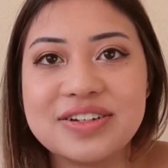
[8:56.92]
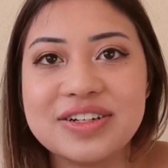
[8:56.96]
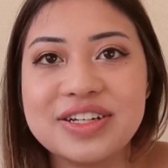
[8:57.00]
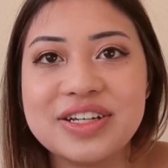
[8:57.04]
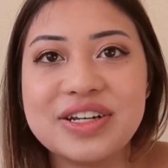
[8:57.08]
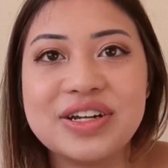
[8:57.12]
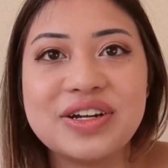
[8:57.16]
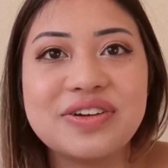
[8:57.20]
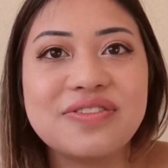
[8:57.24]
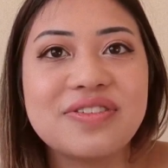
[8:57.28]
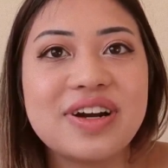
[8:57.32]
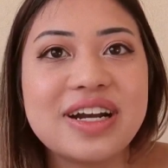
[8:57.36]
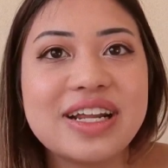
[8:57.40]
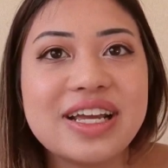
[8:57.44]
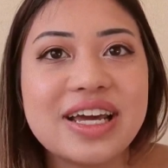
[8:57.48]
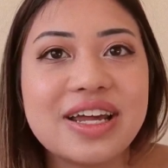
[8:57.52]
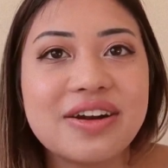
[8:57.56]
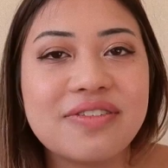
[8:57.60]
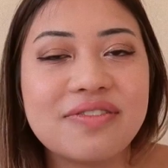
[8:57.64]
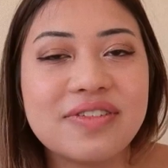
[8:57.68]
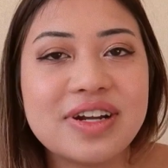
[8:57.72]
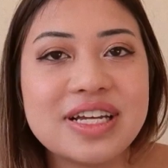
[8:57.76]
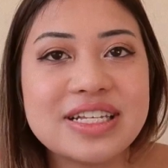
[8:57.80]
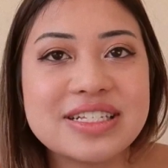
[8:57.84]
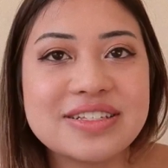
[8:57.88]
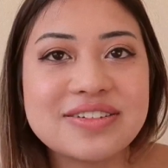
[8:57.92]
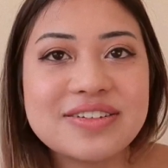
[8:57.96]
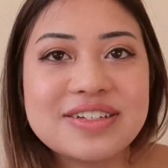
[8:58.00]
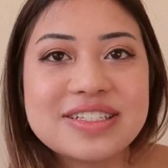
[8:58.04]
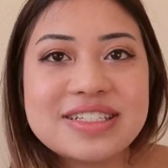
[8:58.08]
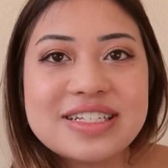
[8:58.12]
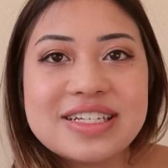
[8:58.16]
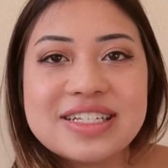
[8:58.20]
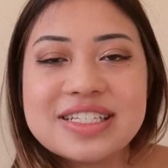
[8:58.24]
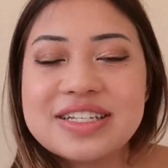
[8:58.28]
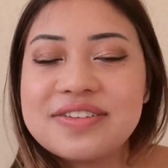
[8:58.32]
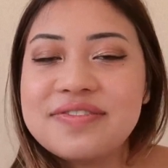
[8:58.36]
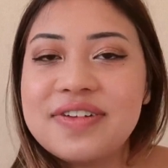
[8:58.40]
running out of
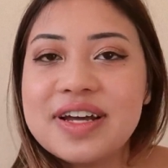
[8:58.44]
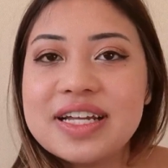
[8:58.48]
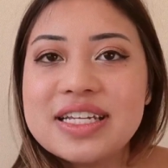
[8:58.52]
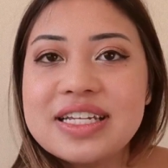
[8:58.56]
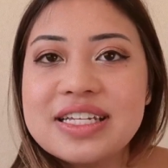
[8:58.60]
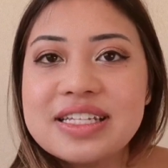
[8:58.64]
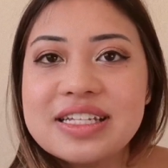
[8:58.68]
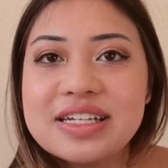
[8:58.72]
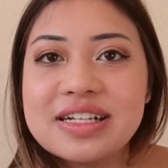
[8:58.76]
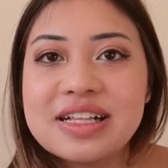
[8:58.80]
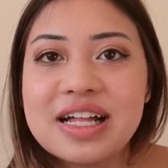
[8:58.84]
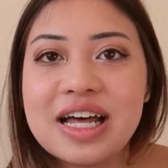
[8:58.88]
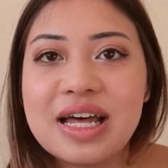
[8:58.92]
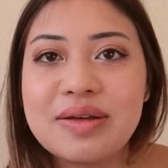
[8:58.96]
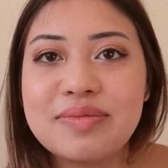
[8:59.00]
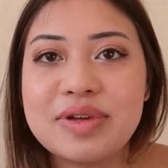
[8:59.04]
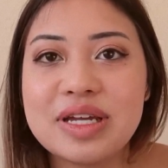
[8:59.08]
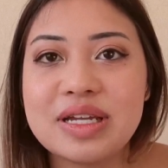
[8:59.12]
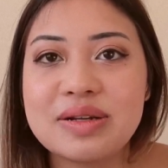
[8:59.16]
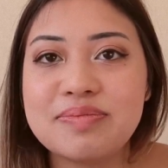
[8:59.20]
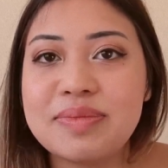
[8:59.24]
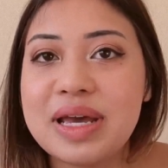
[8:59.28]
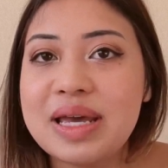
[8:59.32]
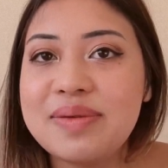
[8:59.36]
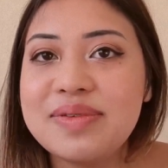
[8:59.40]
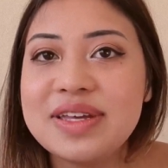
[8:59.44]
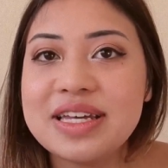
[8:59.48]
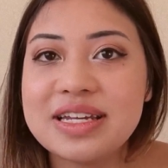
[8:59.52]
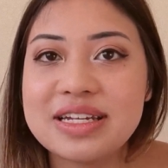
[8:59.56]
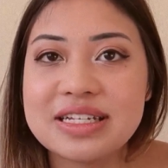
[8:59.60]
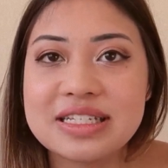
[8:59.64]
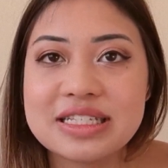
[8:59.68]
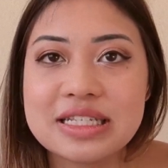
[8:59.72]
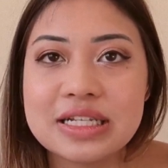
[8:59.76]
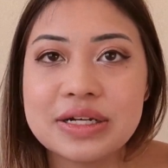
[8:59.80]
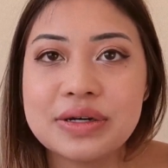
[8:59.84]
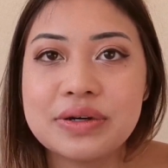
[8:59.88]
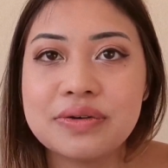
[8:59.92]
resources, affecting the climate, maybe at a
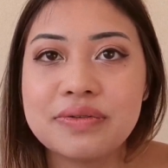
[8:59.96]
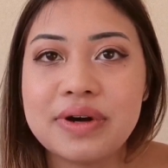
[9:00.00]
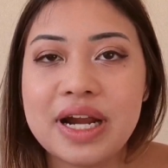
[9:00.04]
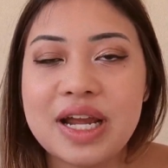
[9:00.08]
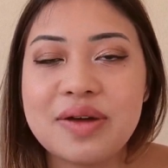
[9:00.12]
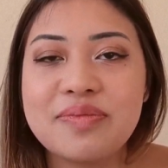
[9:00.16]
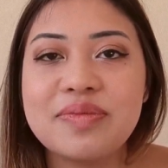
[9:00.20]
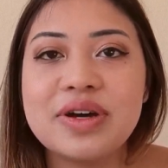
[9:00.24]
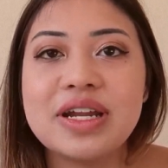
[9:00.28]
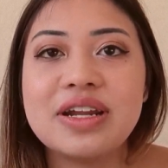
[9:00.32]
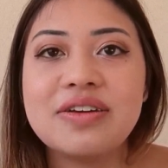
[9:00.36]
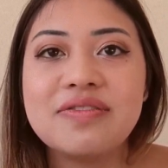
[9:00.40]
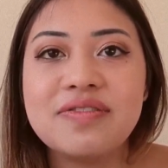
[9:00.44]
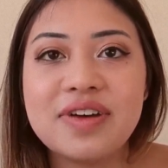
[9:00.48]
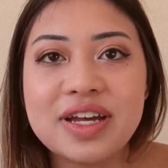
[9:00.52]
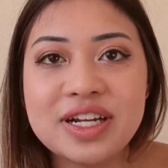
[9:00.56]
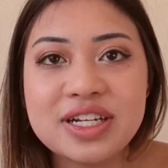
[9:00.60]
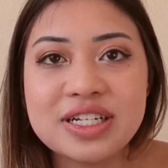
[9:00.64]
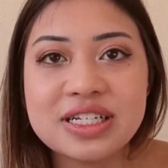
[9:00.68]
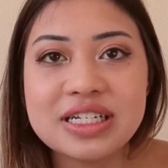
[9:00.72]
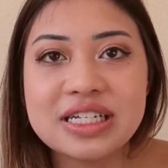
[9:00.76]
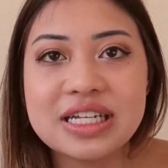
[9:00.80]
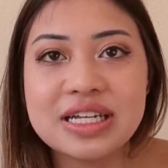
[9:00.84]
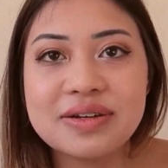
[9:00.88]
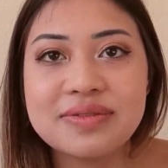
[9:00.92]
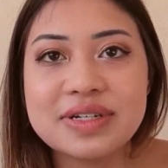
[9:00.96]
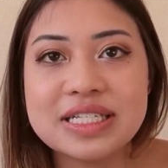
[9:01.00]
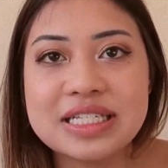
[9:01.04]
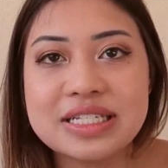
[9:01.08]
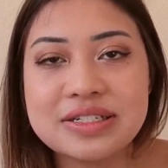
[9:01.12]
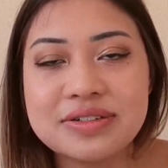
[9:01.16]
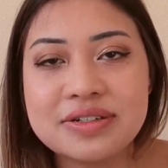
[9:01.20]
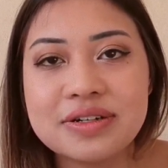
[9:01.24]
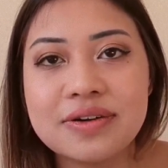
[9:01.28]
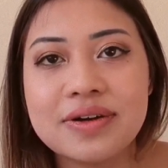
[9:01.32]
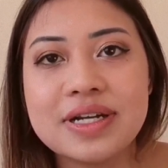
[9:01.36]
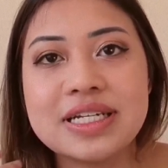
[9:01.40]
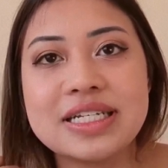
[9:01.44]
slower rate, but eventually we're
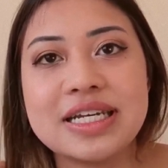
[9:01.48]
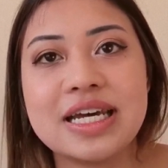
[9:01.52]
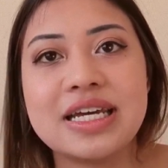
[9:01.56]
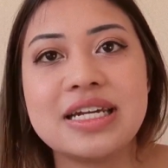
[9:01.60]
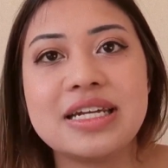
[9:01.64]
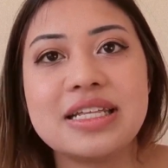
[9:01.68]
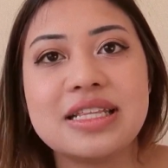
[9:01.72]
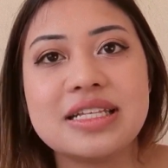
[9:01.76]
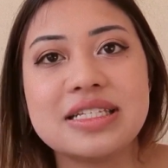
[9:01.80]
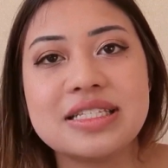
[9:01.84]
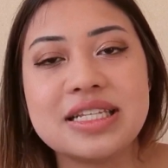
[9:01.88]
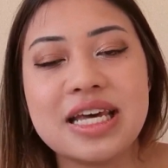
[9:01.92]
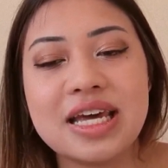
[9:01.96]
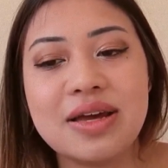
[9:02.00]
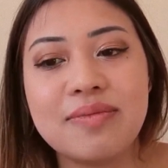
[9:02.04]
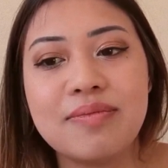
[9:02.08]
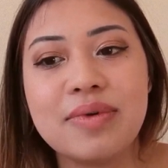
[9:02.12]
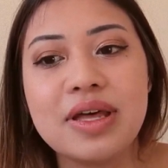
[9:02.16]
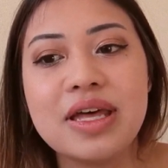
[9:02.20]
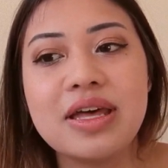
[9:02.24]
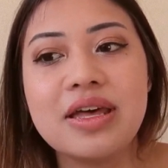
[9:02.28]
still going to end at the same